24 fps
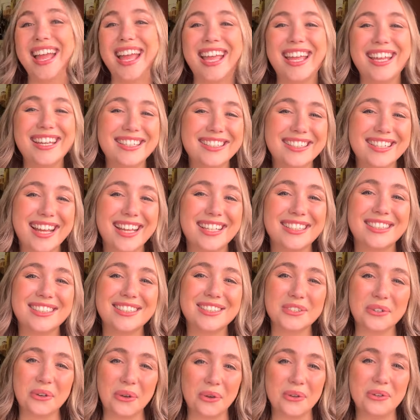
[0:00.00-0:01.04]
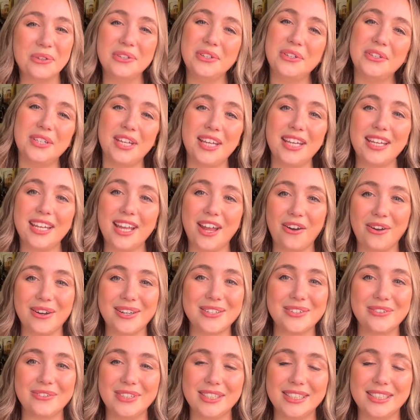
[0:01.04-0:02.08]
Each has its own unique
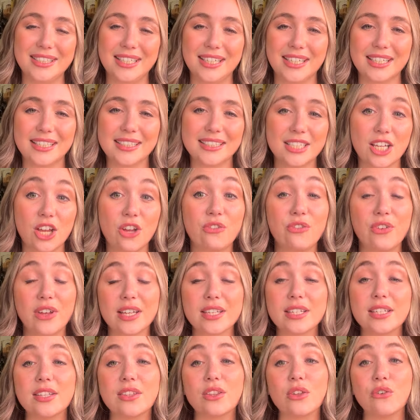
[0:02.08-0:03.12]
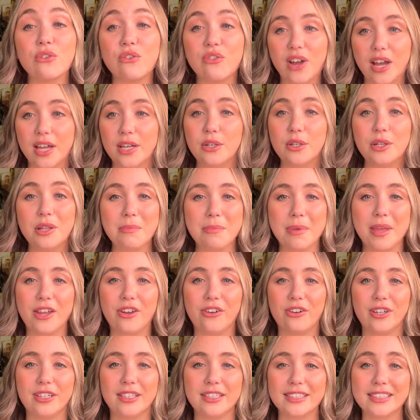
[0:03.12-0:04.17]
characteristics, affecting the final
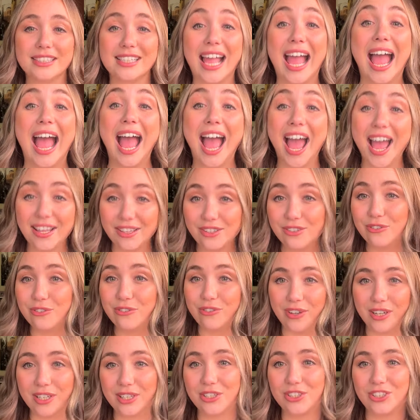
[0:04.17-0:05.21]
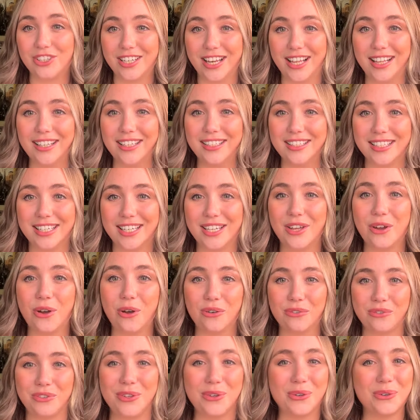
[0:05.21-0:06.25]
appearance and functionality
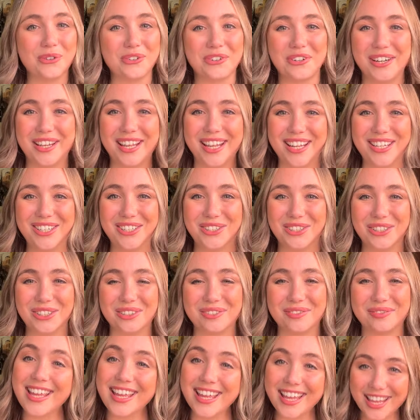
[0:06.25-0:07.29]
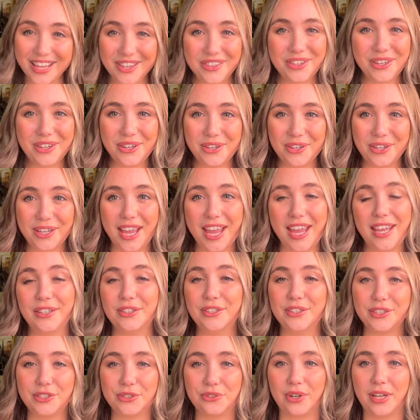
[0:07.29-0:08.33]
of your creation. In the UK and
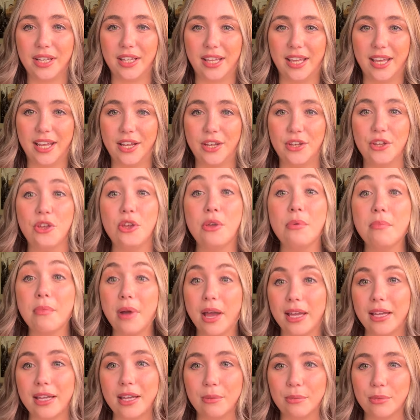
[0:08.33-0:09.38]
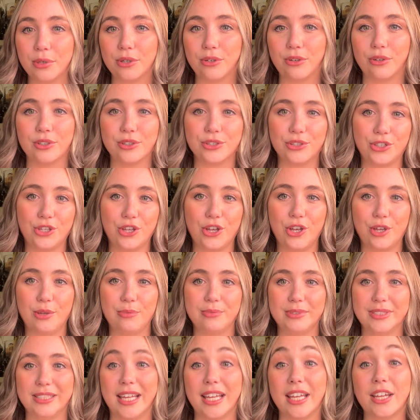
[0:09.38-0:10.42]
Australia, you might come across
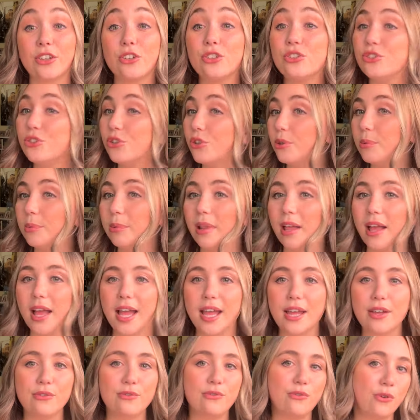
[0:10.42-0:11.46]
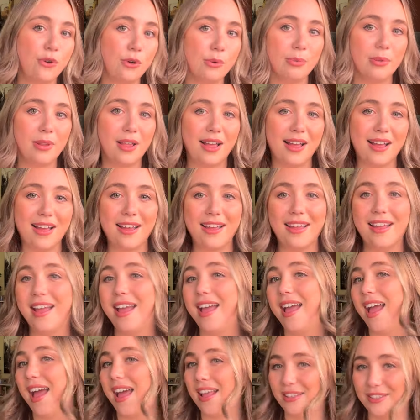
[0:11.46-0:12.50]
terms like 2-ply, 4-ply,
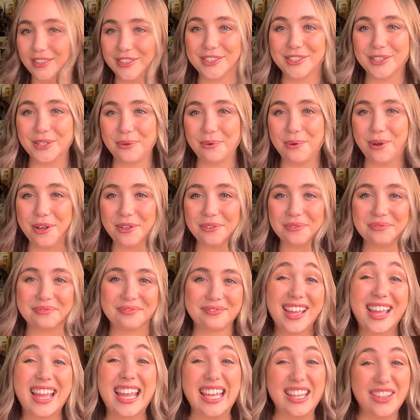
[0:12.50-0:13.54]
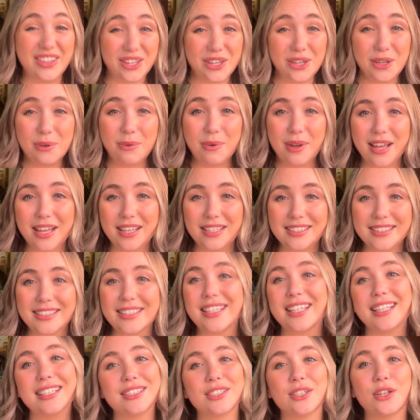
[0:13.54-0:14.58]
and so on. In the US,
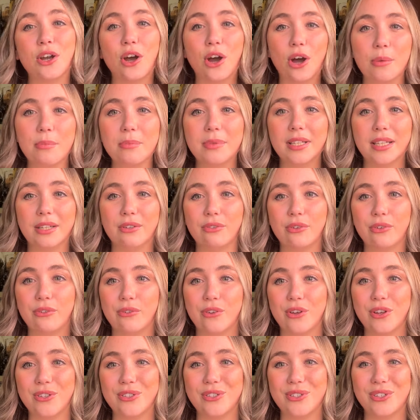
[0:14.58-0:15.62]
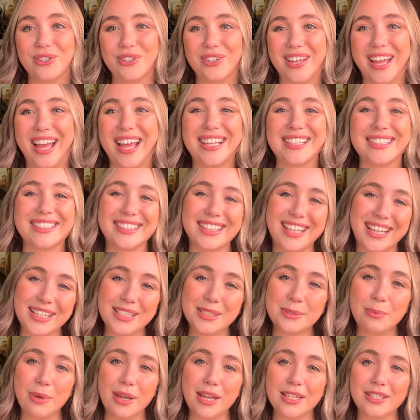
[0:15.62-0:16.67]
these are commonly referred to as
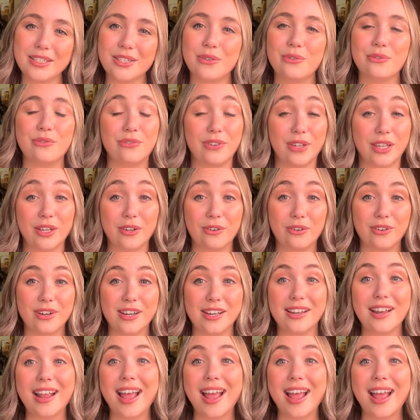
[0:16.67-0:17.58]
lace weight, fingering,